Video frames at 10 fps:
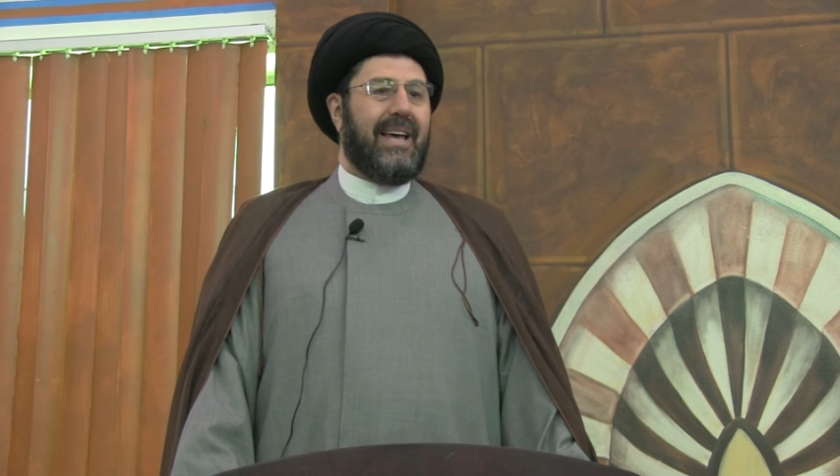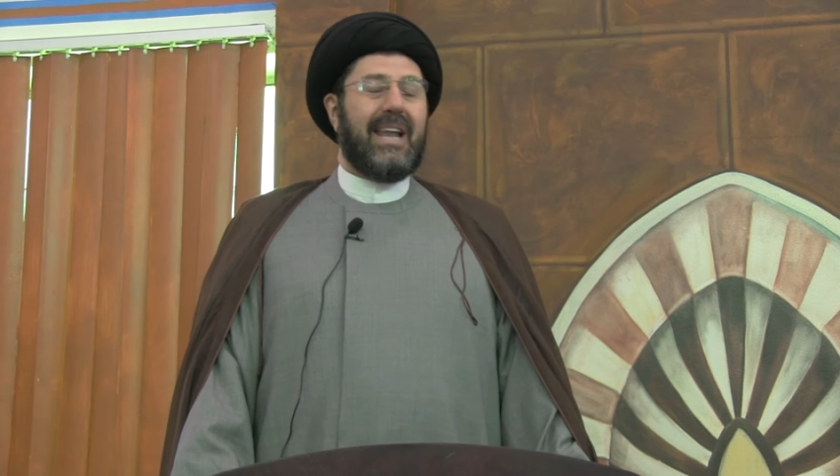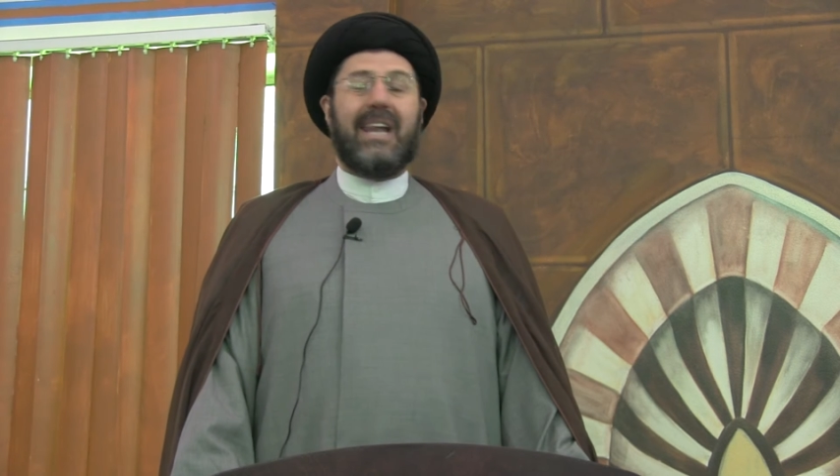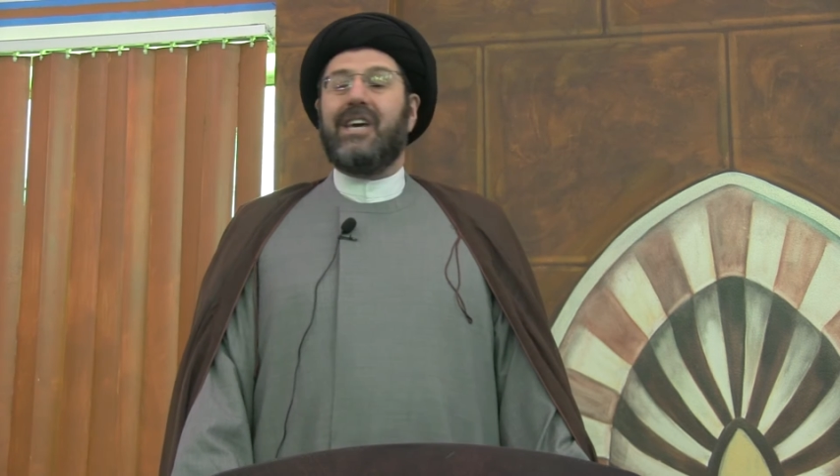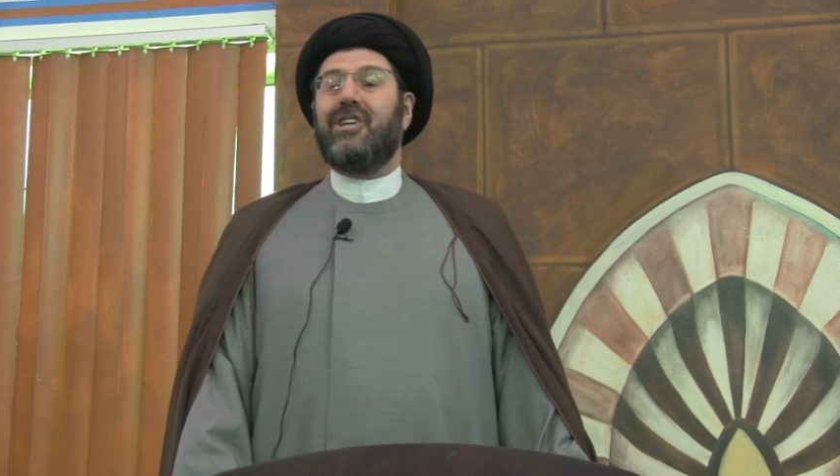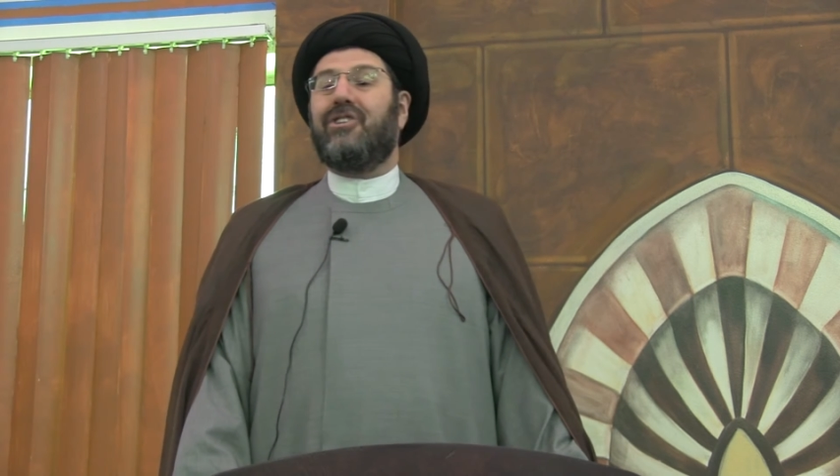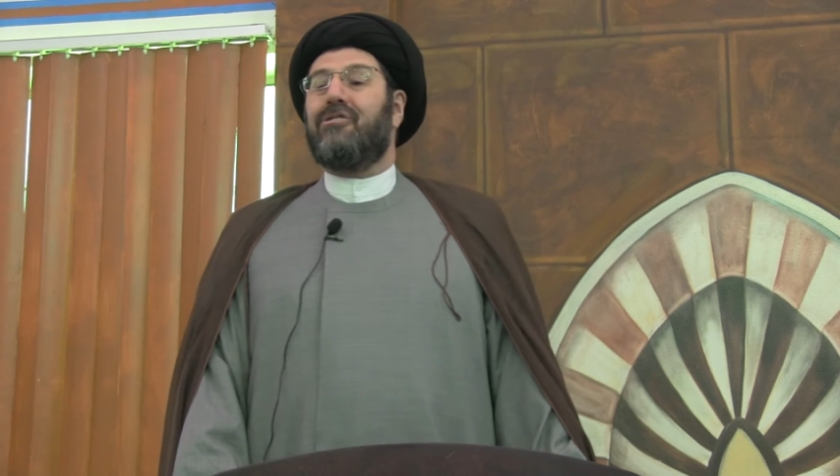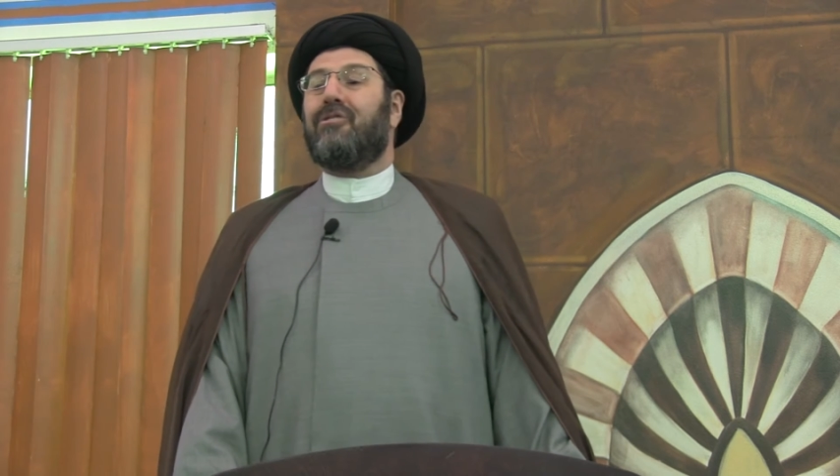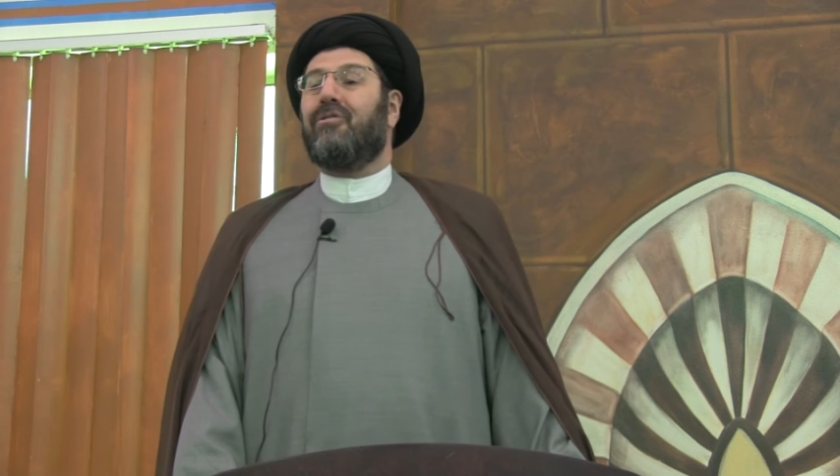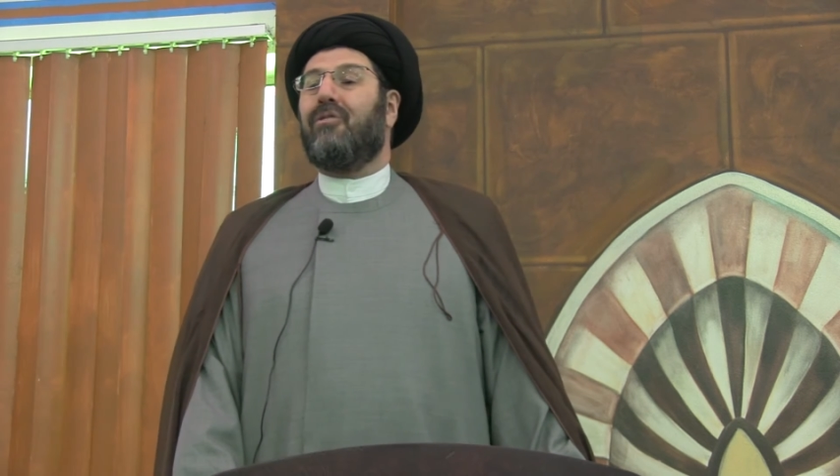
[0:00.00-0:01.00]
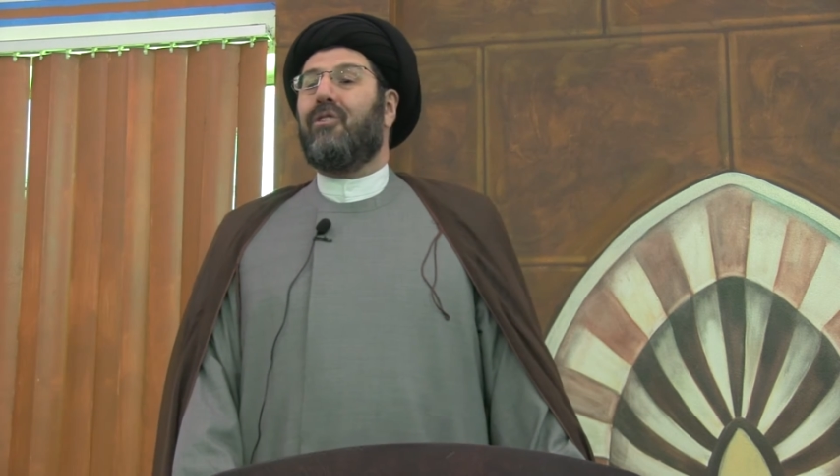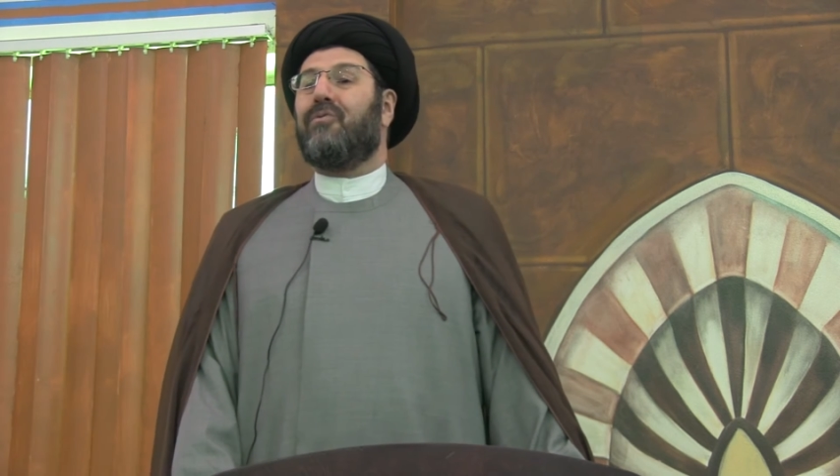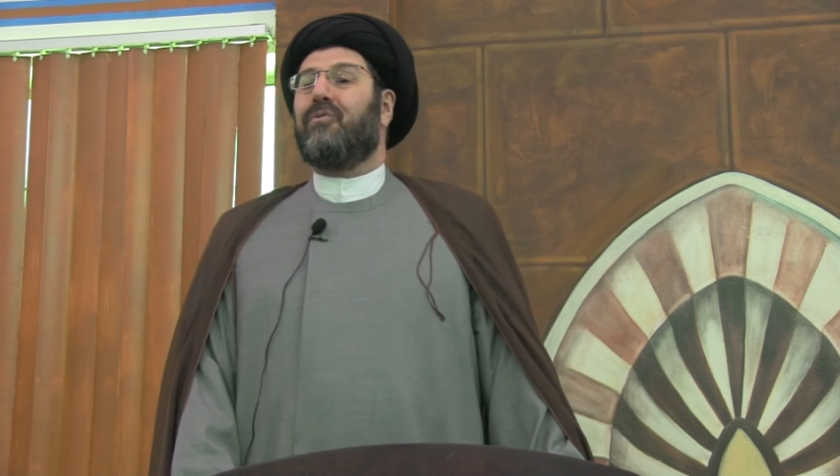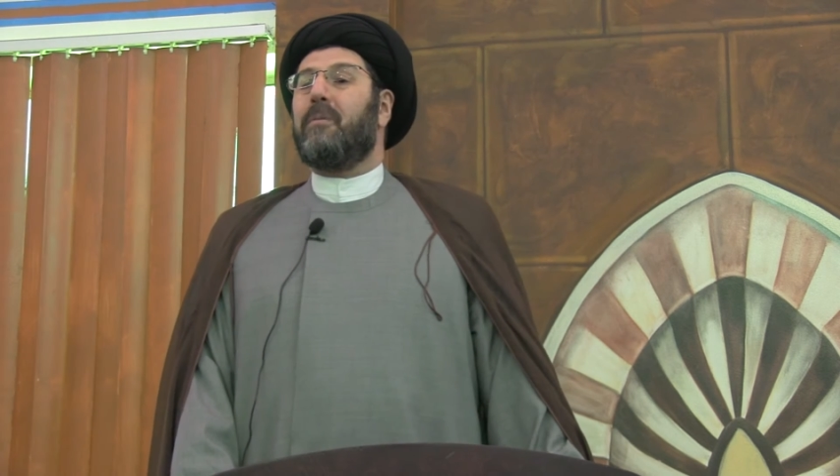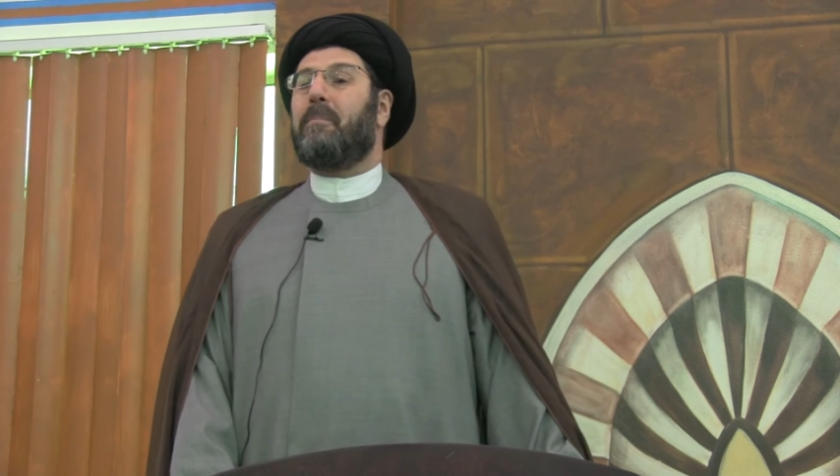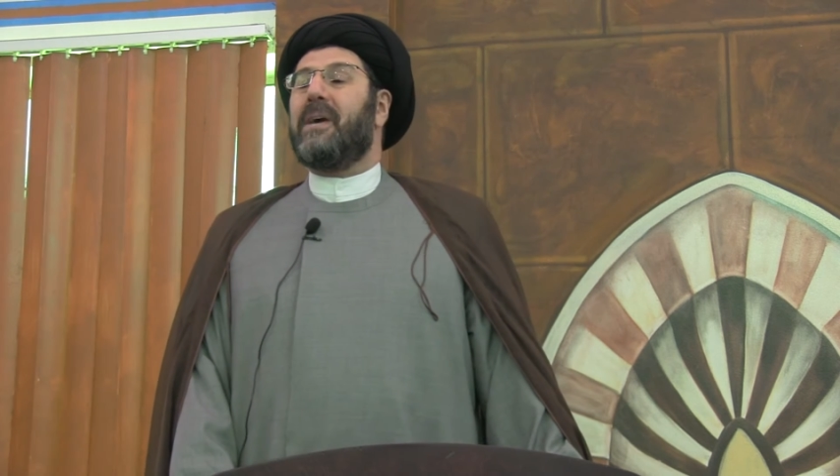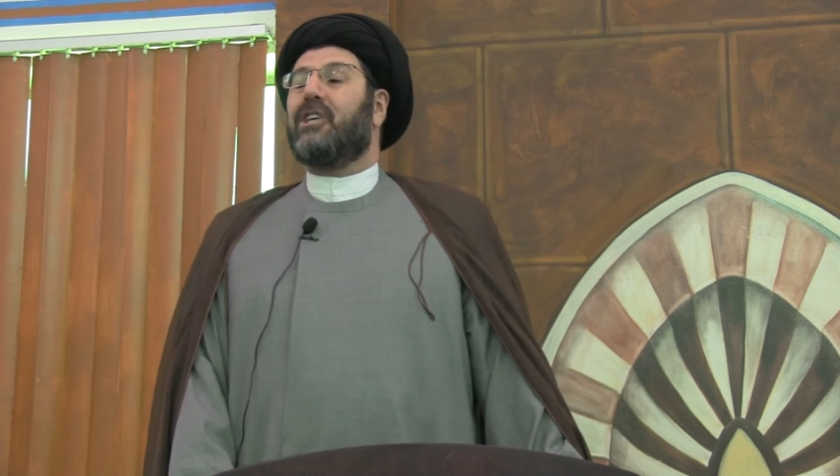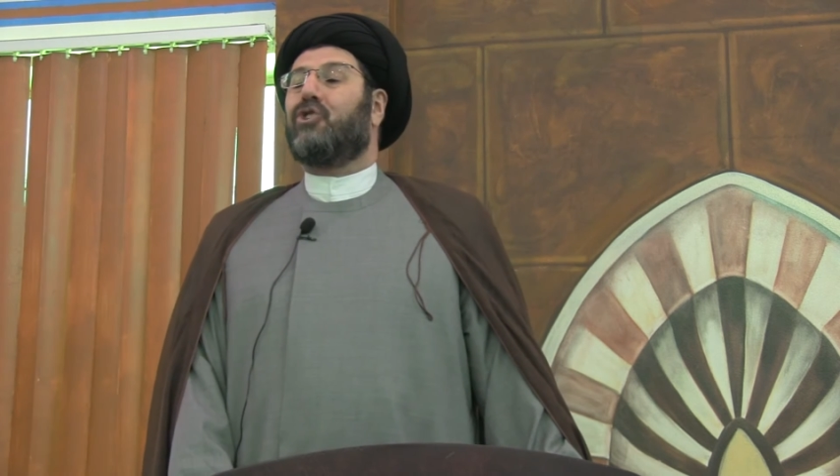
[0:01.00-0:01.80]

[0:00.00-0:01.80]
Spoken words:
A leader of a big